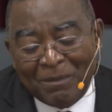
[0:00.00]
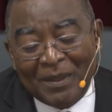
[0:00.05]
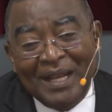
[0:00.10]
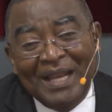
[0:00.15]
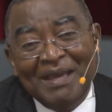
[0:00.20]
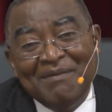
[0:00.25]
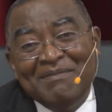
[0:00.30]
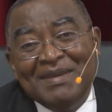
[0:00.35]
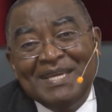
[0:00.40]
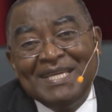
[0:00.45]

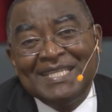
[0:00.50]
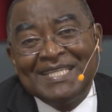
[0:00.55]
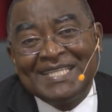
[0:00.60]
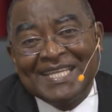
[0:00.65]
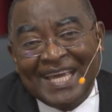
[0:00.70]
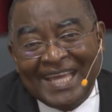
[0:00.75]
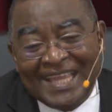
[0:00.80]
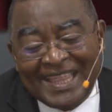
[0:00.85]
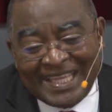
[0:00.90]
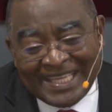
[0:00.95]
let me
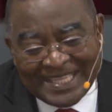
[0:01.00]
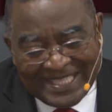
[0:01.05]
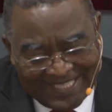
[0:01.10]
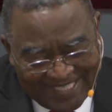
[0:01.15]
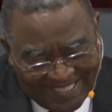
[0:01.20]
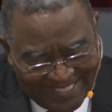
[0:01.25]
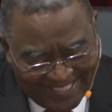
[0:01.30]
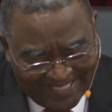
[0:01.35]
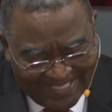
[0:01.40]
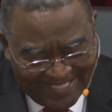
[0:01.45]
say
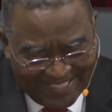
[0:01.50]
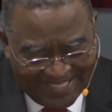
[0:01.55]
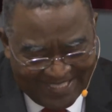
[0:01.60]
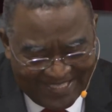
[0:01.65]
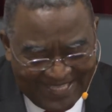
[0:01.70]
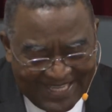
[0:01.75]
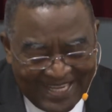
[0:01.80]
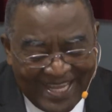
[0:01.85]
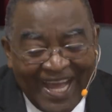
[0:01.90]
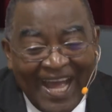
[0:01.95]
this
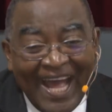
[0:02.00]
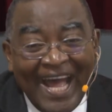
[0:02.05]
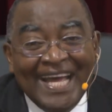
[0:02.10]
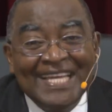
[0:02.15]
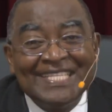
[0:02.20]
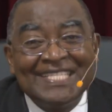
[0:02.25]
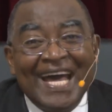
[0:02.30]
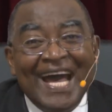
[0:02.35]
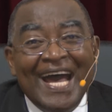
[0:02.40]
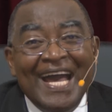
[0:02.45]

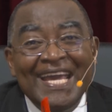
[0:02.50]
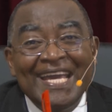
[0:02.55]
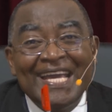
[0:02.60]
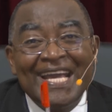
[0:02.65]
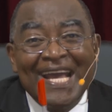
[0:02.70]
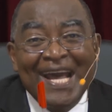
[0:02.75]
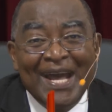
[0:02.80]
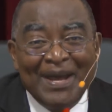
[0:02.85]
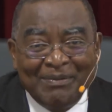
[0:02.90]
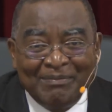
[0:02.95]
as I
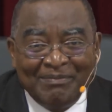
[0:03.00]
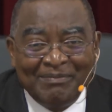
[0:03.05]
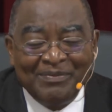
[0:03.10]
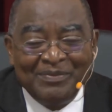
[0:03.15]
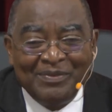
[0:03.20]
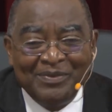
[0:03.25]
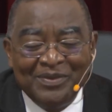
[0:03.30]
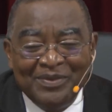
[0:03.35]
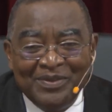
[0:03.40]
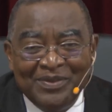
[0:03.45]
come
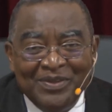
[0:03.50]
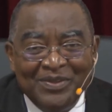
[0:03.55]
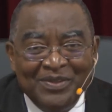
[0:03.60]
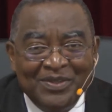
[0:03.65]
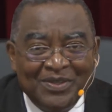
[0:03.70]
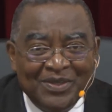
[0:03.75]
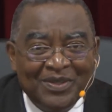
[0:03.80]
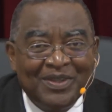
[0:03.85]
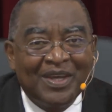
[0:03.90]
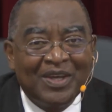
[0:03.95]

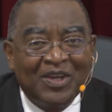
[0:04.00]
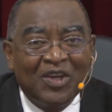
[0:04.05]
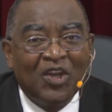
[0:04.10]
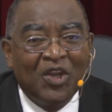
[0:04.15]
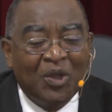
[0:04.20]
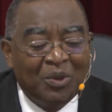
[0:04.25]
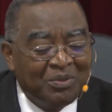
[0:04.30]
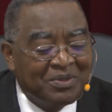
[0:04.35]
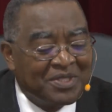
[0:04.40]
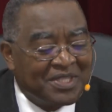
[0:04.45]
to the
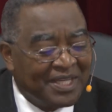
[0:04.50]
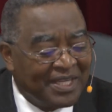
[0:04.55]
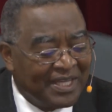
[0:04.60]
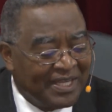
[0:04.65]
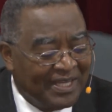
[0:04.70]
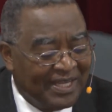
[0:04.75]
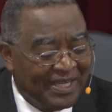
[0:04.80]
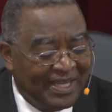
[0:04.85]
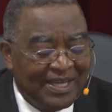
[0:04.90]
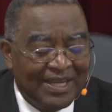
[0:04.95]

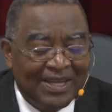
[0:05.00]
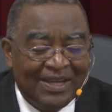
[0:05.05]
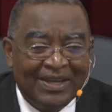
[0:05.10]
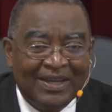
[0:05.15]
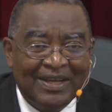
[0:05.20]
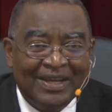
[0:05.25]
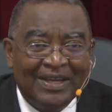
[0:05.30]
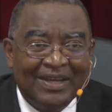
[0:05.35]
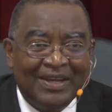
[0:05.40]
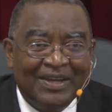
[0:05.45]
closing
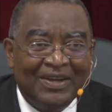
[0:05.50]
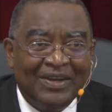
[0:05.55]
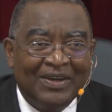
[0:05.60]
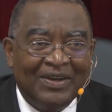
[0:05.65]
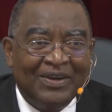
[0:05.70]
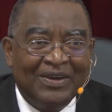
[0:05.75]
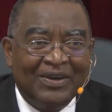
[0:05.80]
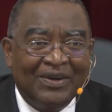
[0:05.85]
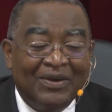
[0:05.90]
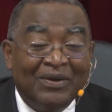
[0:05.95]

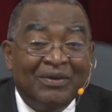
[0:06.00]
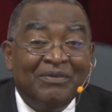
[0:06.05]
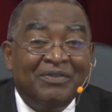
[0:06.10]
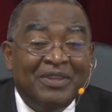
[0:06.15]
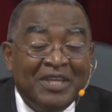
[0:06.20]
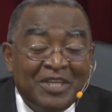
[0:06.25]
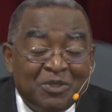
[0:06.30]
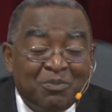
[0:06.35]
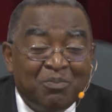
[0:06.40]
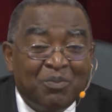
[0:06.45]
of
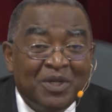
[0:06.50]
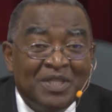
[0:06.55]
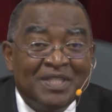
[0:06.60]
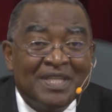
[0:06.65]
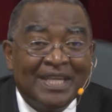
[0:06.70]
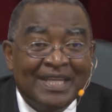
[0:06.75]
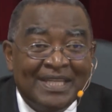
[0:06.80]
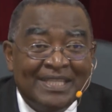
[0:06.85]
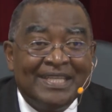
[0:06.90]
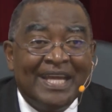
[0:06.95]
this
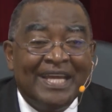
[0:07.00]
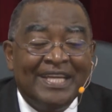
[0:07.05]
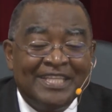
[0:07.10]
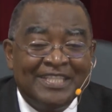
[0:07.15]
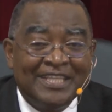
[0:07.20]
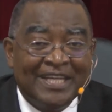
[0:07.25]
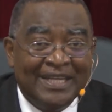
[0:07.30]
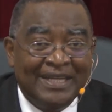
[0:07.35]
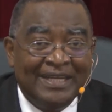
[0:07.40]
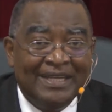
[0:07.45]

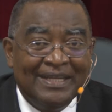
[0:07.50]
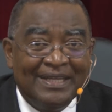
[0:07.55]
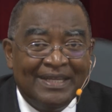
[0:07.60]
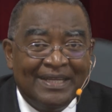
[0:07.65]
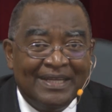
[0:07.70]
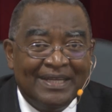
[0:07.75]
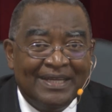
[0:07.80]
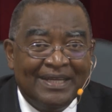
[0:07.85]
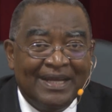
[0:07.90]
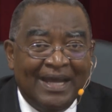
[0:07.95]
presentation,
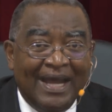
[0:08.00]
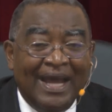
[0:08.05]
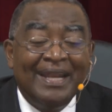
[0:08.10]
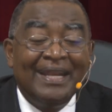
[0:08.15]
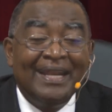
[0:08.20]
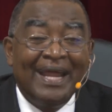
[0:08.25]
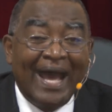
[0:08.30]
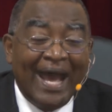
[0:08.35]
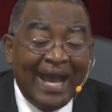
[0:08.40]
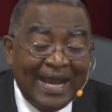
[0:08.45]

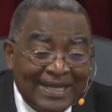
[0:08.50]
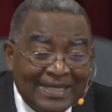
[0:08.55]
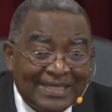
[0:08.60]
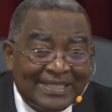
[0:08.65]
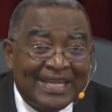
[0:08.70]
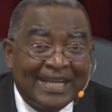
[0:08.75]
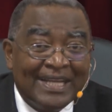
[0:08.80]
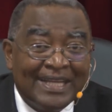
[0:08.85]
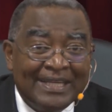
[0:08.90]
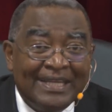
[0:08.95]
and
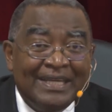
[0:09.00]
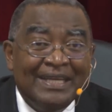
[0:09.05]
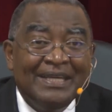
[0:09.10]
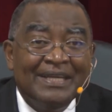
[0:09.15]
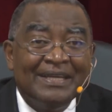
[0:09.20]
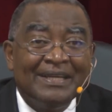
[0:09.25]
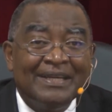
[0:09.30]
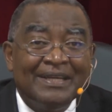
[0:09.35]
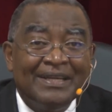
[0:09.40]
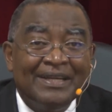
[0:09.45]

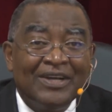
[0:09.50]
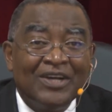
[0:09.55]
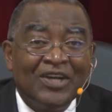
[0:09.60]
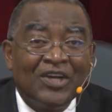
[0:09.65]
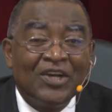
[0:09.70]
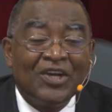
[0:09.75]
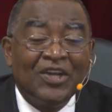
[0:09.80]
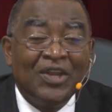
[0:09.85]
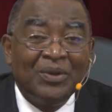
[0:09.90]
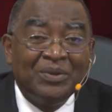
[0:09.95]
actually
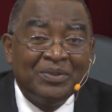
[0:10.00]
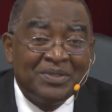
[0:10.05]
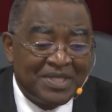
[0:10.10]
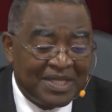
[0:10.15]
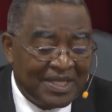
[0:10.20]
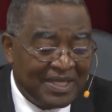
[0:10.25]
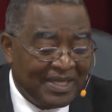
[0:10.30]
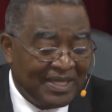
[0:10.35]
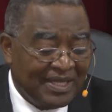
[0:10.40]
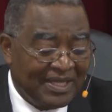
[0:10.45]

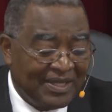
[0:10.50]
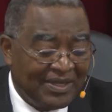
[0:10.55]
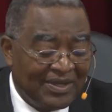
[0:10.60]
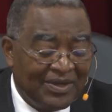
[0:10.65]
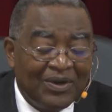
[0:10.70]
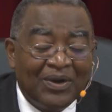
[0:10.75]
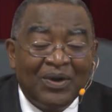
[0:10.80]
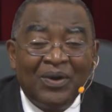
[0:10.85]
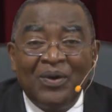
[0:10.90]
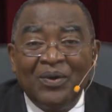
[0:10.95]
closing
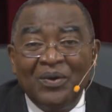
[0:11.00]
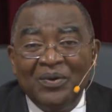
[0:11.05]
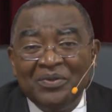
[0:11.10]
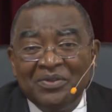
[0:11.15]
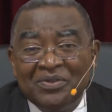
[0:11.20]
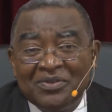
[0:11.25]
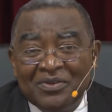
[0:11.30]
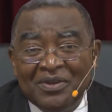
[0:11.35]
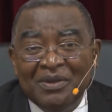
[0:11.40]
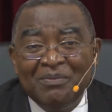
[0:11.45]
all
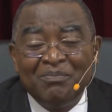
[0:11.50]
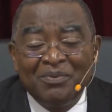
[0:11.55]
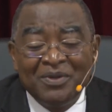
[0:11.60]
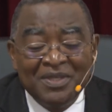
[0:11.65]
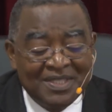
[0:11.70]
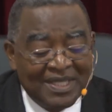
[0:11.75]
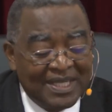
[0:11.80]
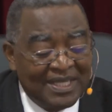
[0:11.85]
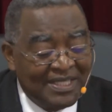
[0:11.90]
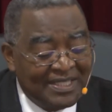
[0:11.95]
three
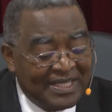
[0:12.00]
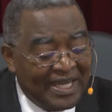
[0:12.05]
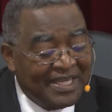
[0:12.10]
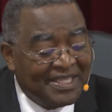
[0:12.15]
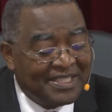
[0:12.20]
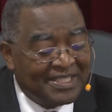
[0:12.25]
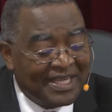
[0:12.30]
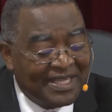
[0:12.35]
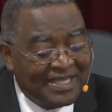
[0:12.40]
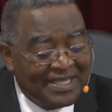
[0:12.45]

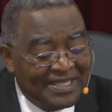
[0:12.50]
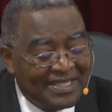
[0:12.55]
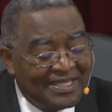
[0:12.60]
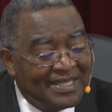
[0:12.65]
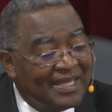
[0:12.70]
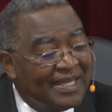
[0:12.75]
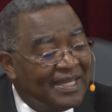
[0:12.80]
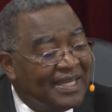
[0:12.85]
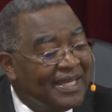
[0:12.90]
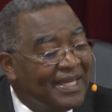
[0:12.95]
presentations
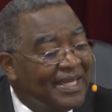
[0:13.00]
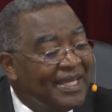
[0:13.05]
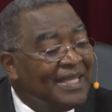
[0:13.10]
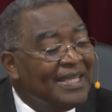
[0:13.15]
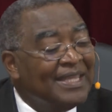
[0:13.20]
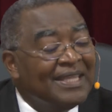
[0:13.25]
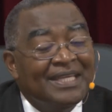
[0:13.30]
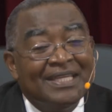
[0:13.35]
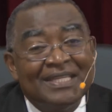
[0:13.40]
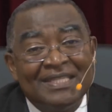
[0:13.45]

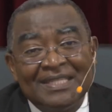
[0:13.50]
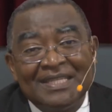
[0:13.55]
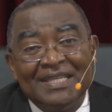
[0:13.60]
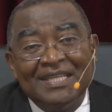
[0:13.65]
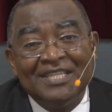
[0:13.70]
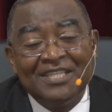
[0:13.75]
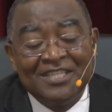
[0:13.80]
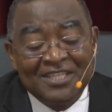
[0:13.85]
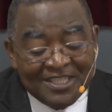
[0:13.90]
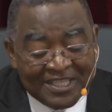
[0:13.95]
in this
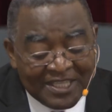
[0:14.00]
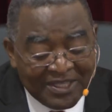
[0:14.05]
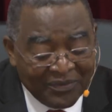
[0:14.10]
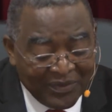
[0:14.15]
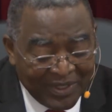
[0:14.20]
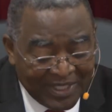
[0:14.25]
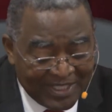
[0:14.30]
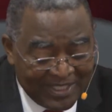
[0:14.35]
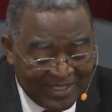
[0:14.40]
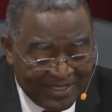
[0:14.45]

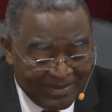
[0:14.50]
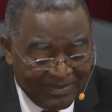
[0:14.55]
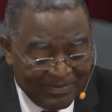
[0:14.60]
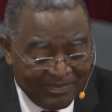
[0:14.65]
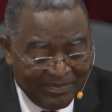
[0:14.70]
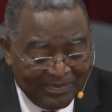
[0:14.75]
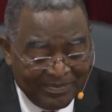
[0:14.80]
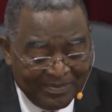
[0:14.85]
series.